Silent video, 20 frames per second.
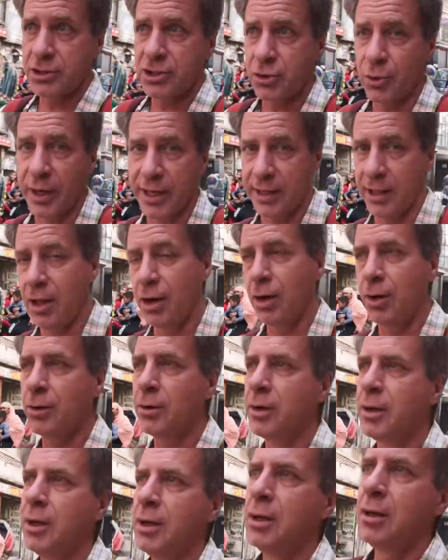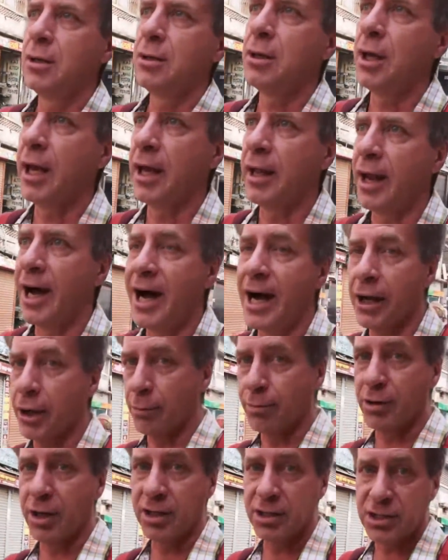quite low, and a higher
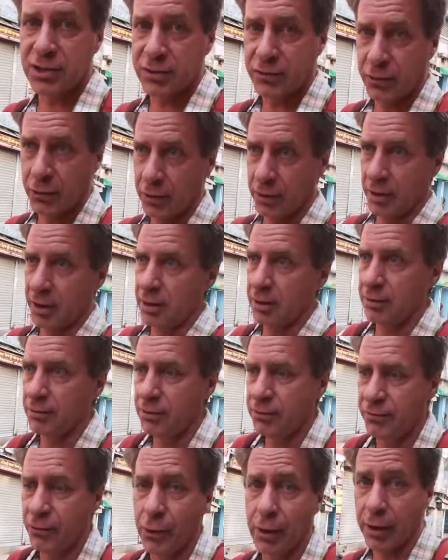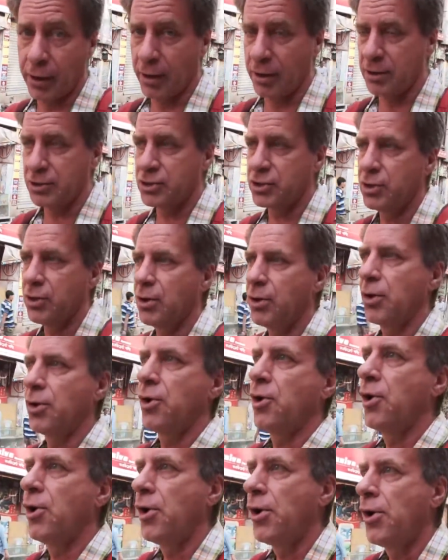price for uh,
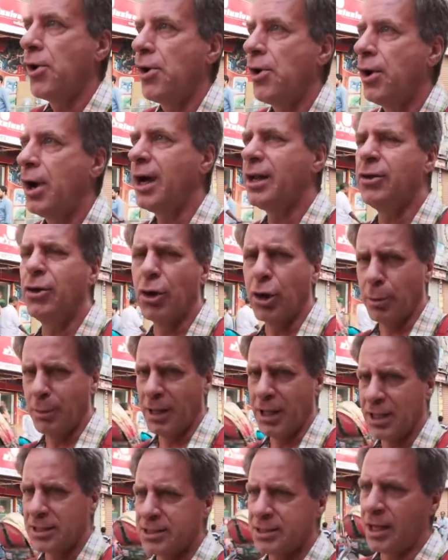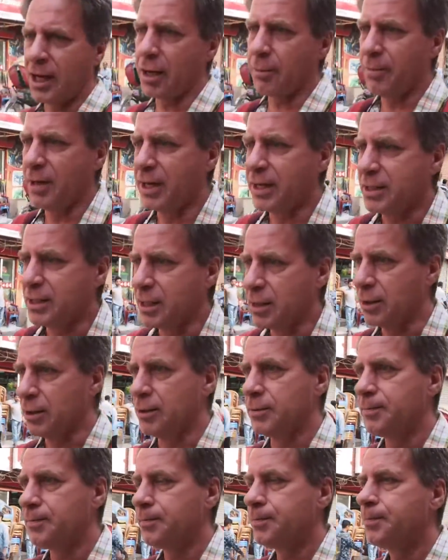foreigners. And normally it's not a big deal,
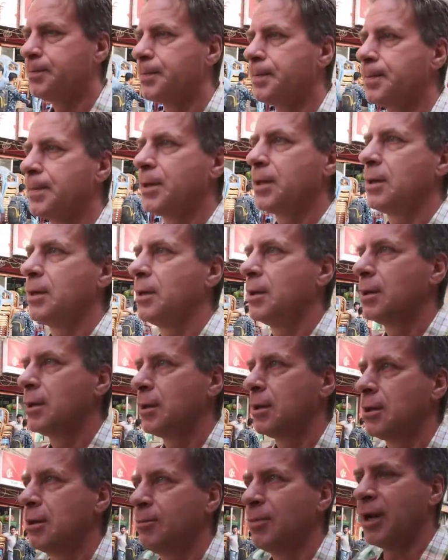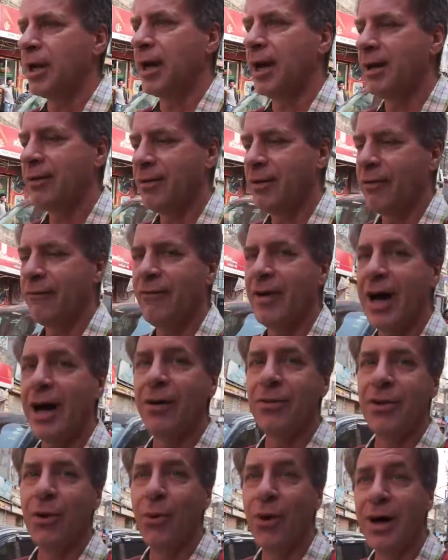but I
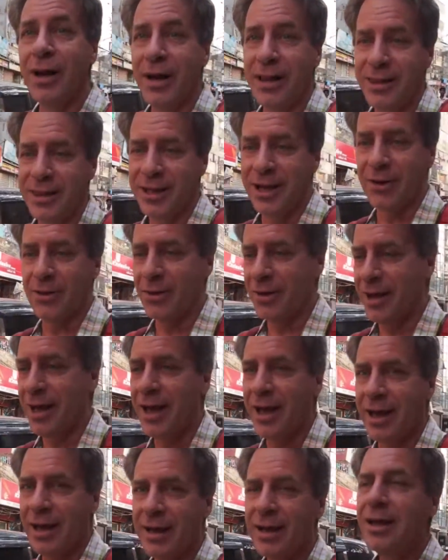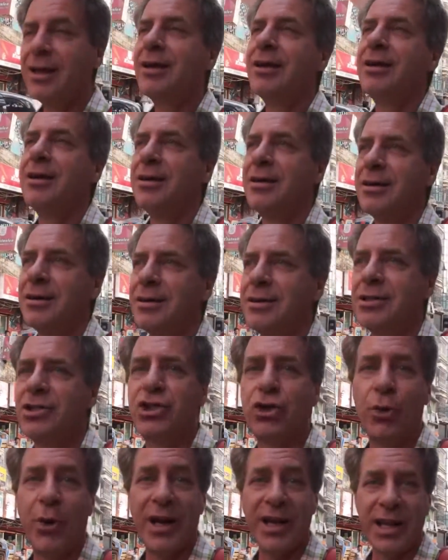found the one the other day
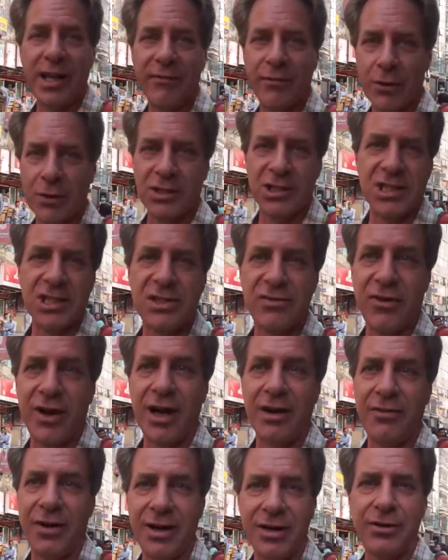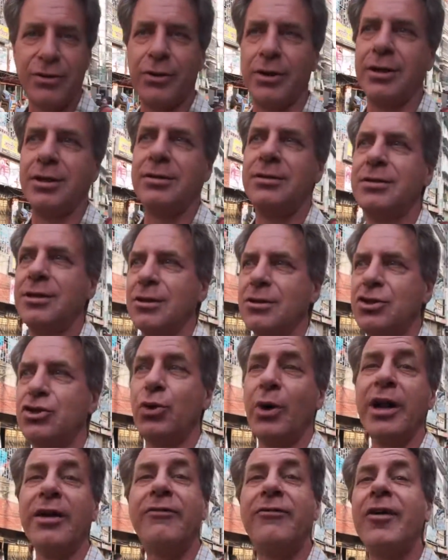20 versus 500, you know,
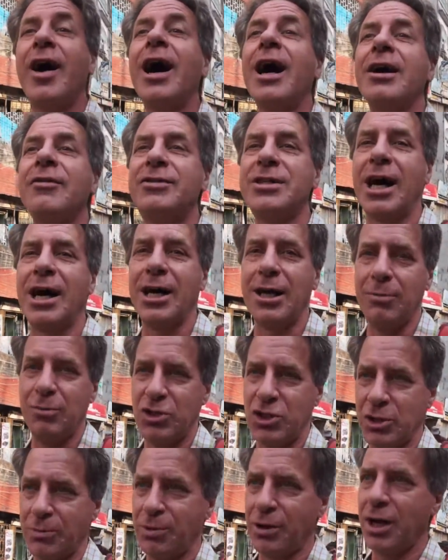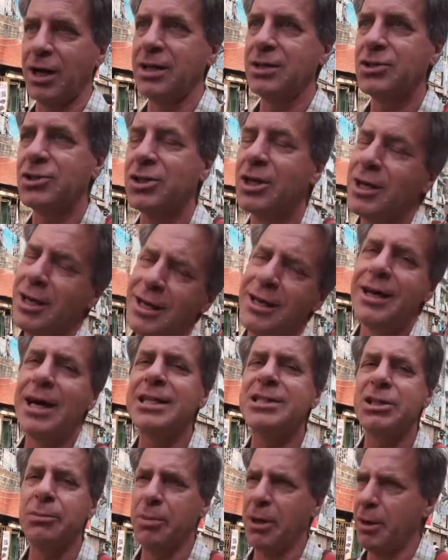25 times the price,
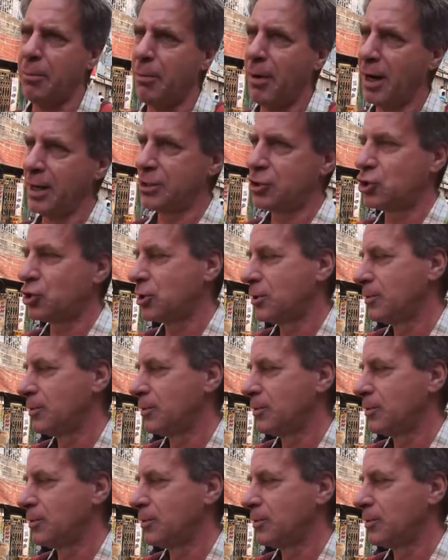that's a bit much.